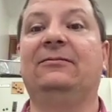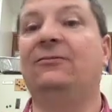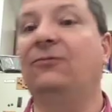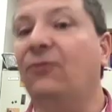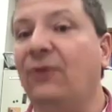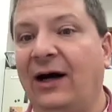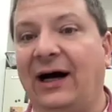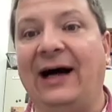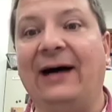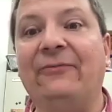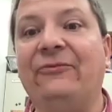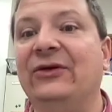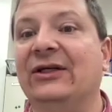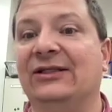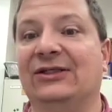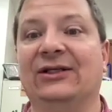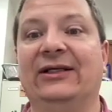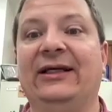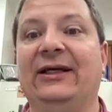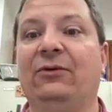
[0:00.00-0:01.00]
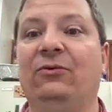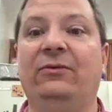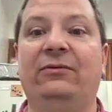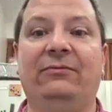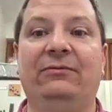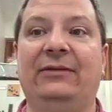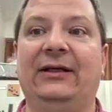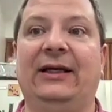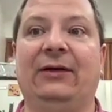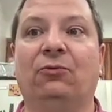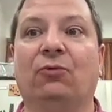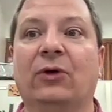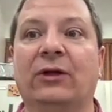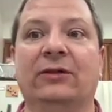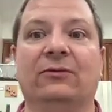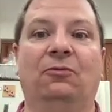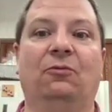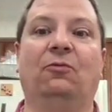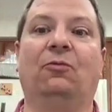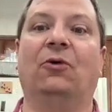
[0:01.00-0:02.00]
Well, obviously it
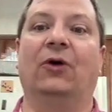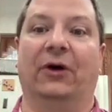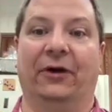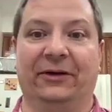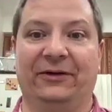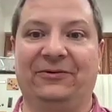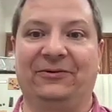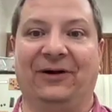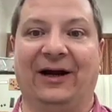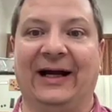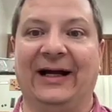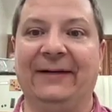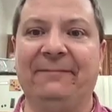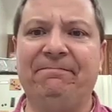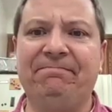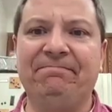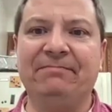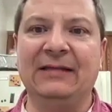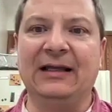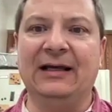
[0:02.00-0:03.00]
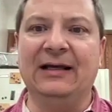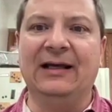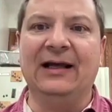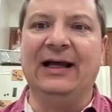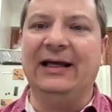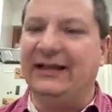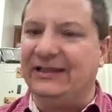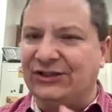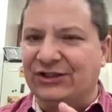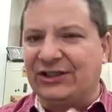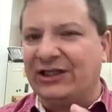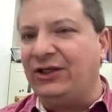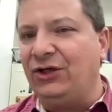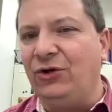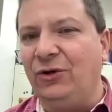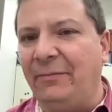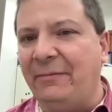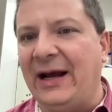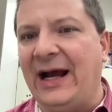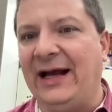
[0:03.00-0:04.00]
wouldn't work, right? And he says, can
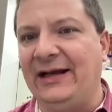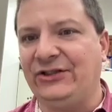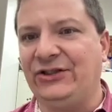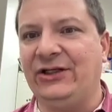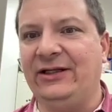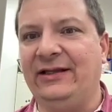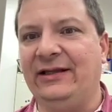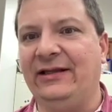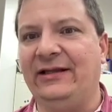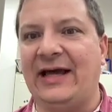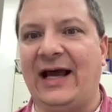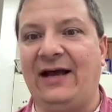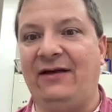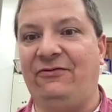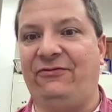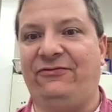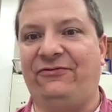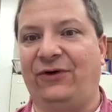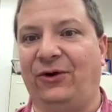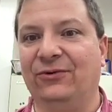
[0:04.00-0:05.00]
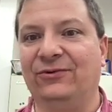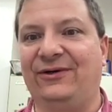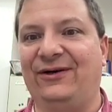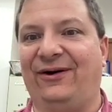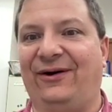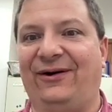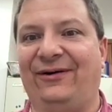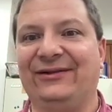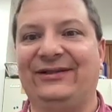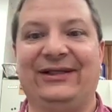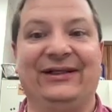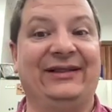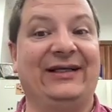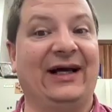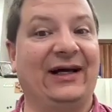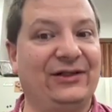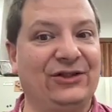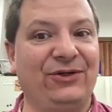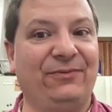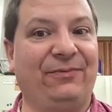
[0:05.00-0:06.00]
you imagine that phone call to
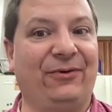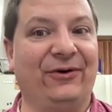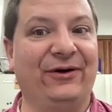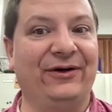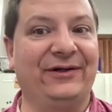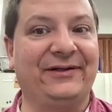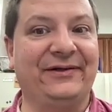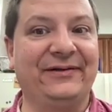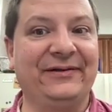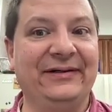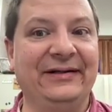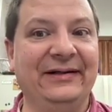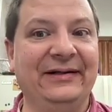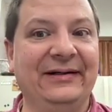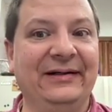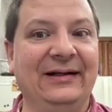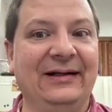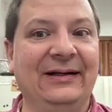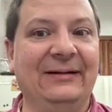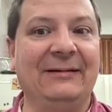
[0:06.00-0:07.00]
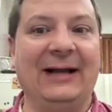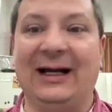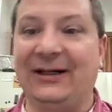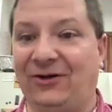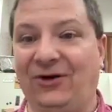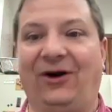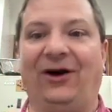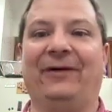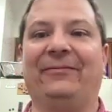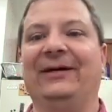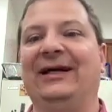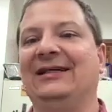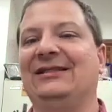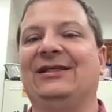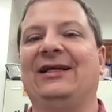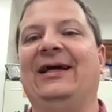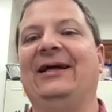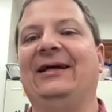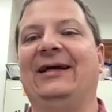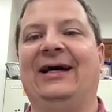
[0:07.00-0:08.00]
tech support? I'd call him and I'd
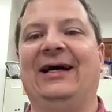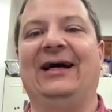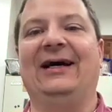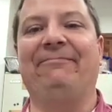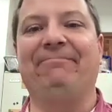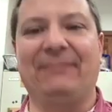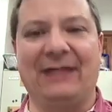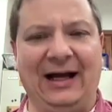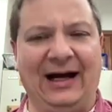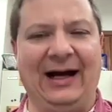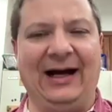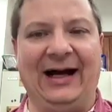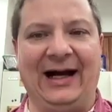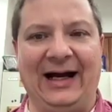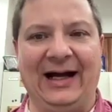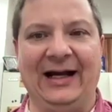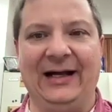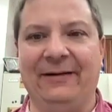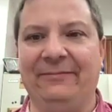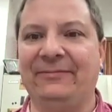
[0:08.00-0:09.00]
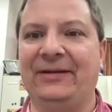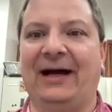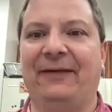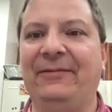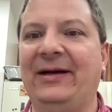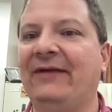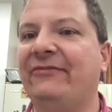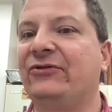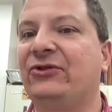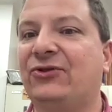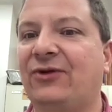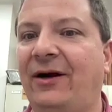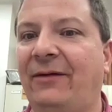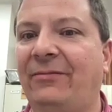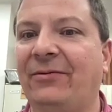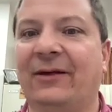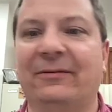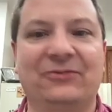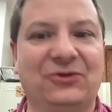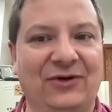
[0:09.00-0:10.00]
say, hi, I'm having
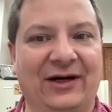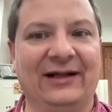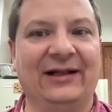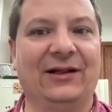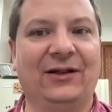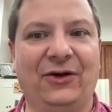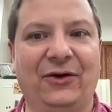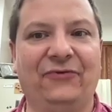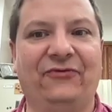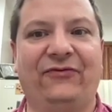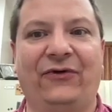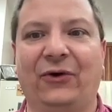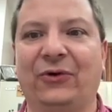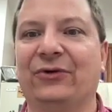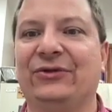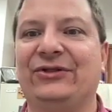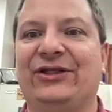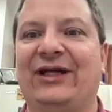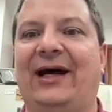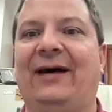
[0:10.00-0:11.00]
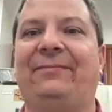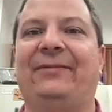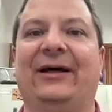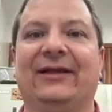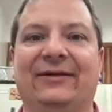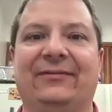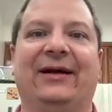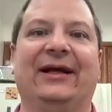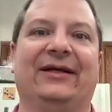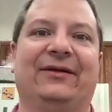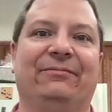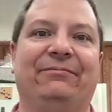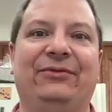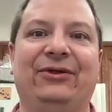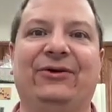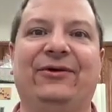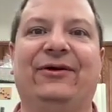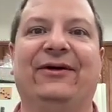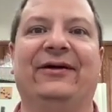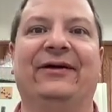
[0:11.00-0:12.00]
trouble. I'm trying to load Photoshop onto my
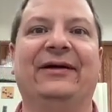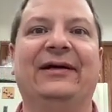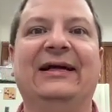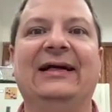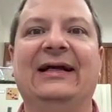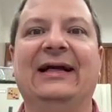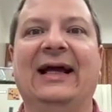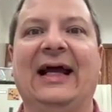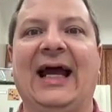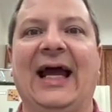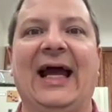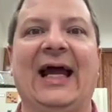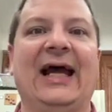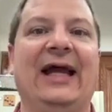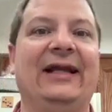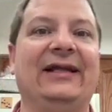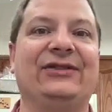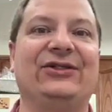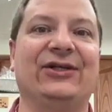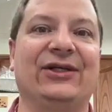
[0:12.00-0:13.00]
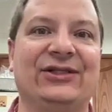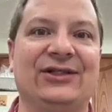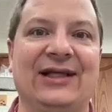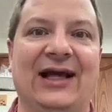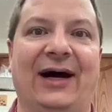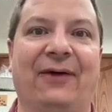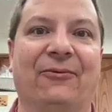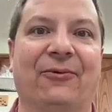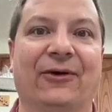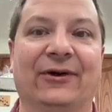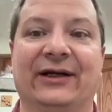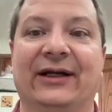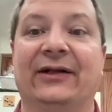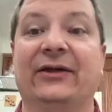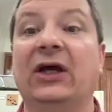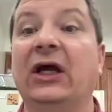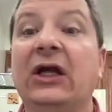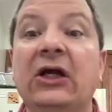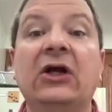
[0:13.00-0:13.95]
computer, and it's just not working.